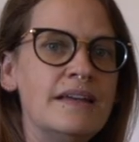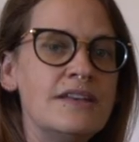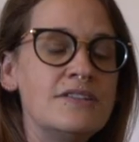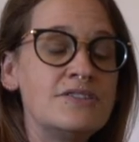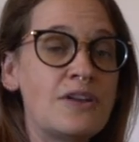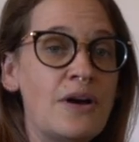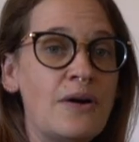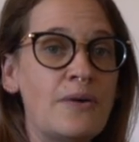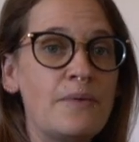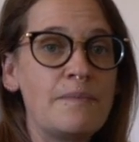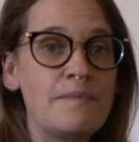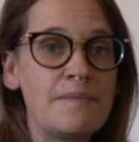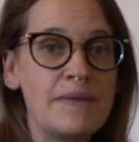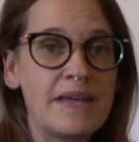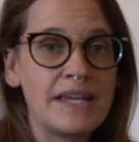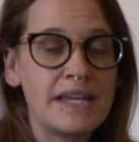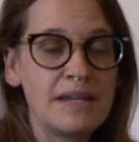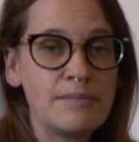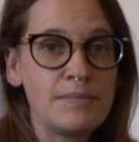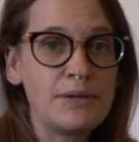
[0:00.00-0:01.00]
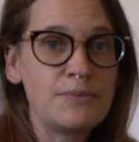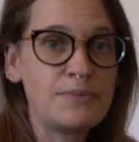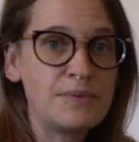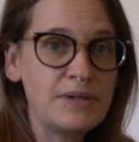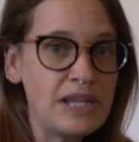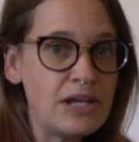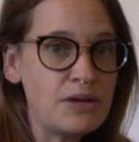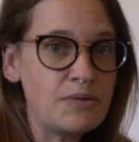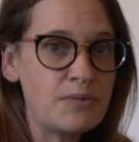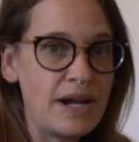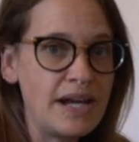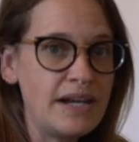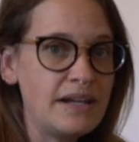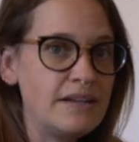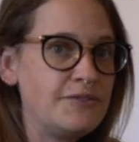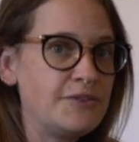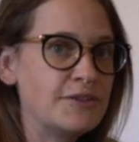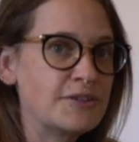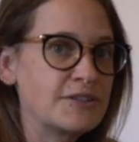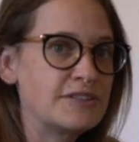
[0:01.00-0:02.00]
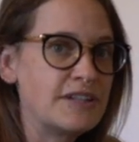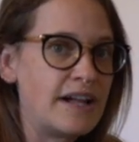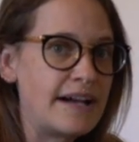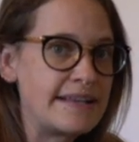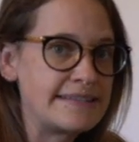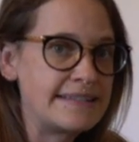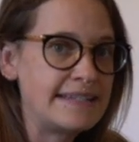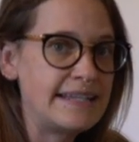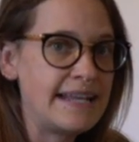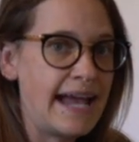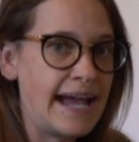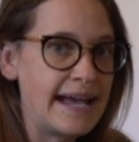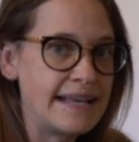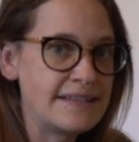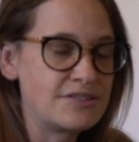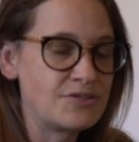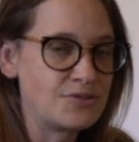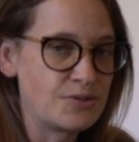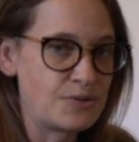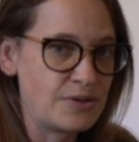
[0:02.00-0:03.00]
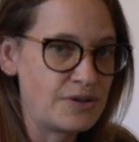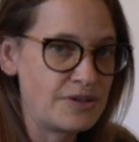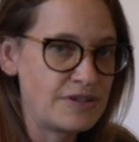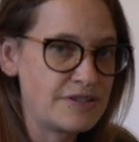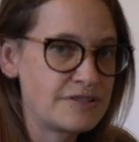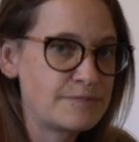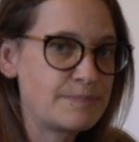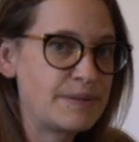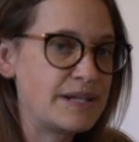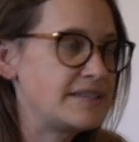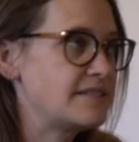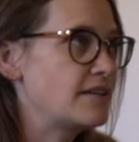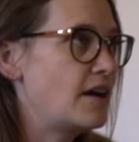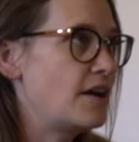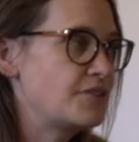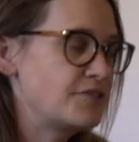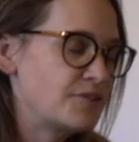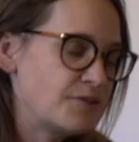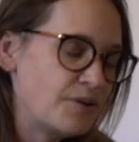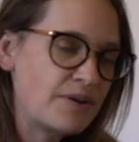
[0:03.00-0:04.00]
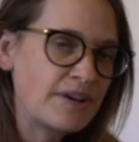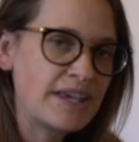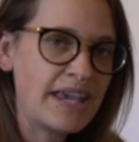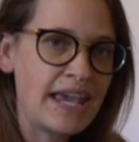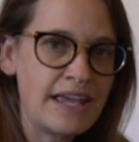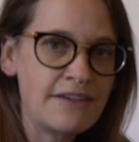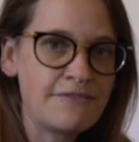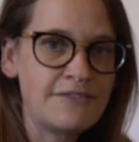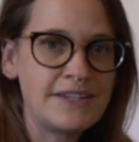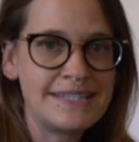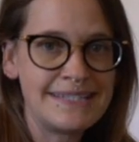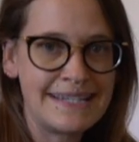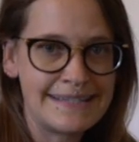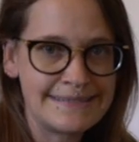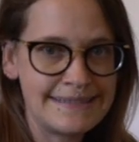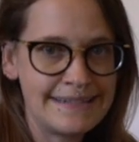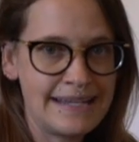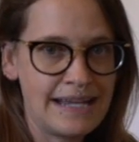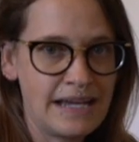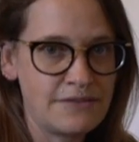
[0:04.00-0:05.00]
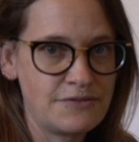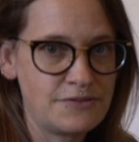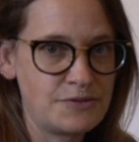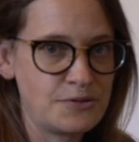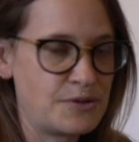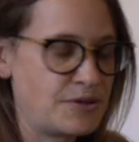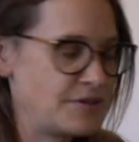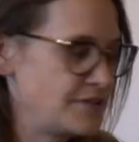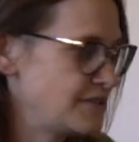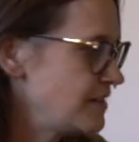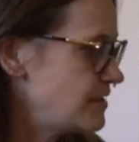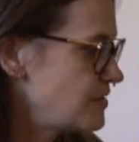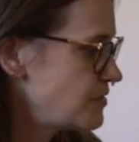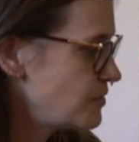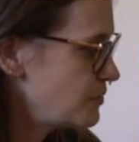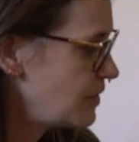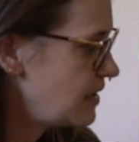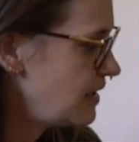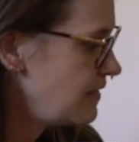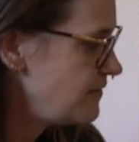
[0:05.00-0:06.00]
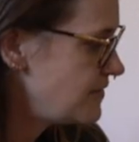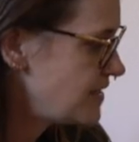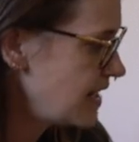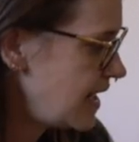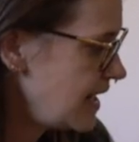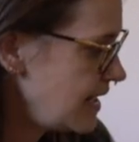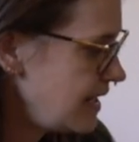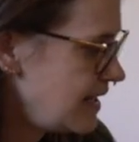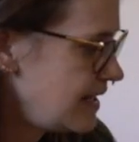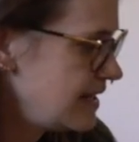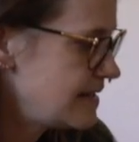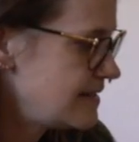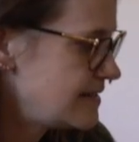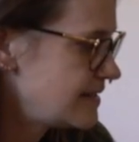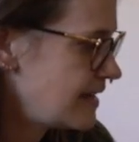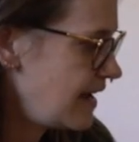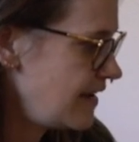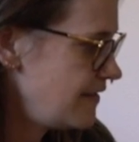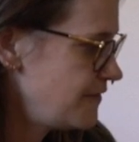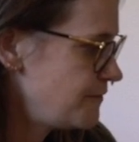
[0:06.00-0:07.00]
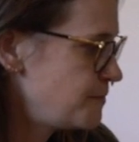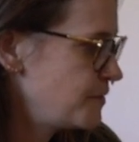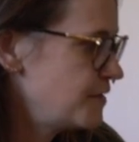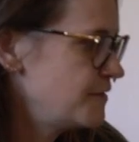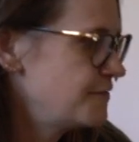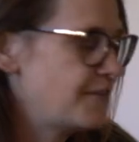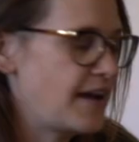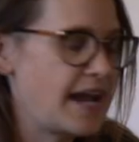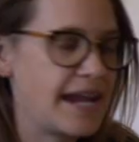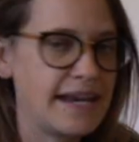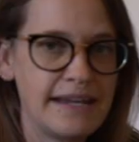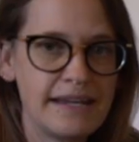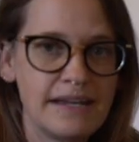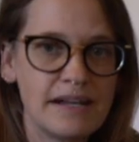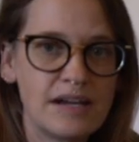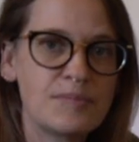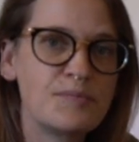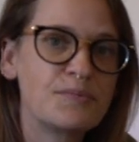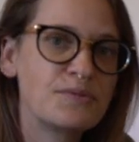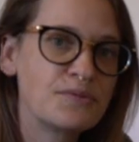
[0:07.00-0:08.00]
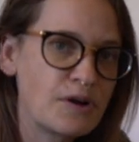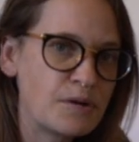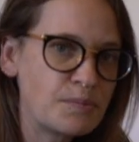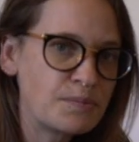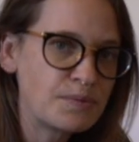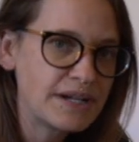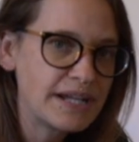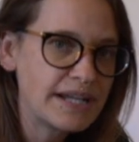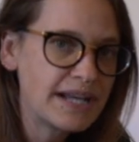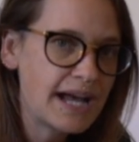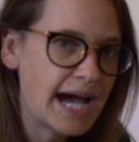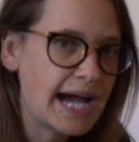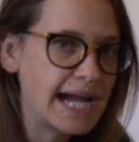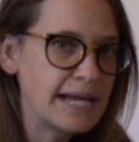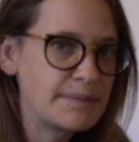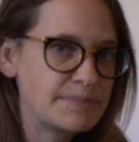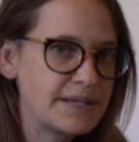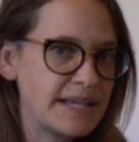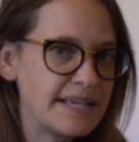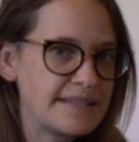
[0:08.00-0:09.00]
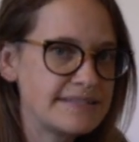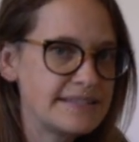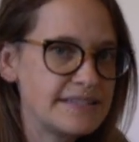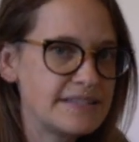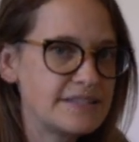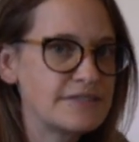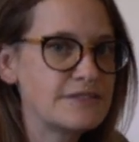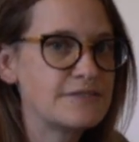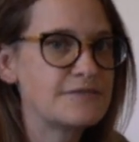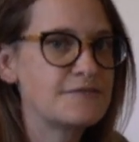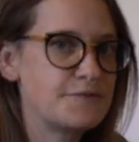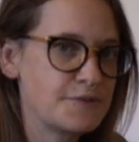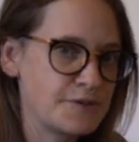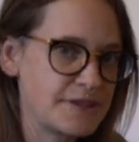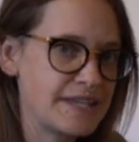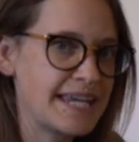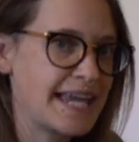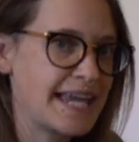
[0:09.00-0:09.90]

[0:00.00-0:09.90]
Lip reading: So it can be really great if your closet has doors, but it's also okay if it doesn't have doors. So what I've done is I've provided appropriate hide places for the